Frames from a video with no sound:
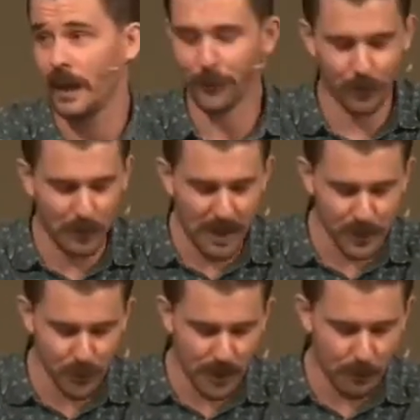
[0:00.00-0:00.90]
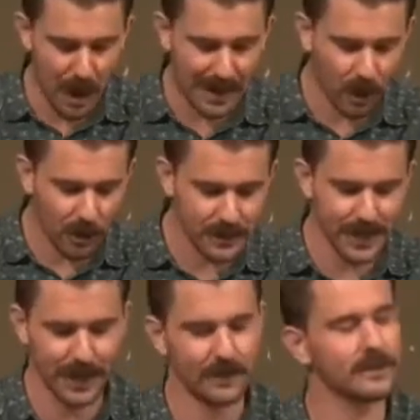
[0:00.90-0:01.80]
If we measure it by
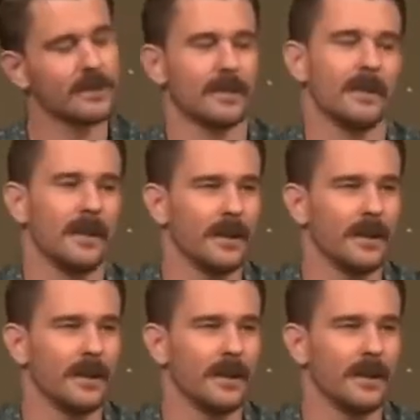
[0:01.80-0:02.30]
content,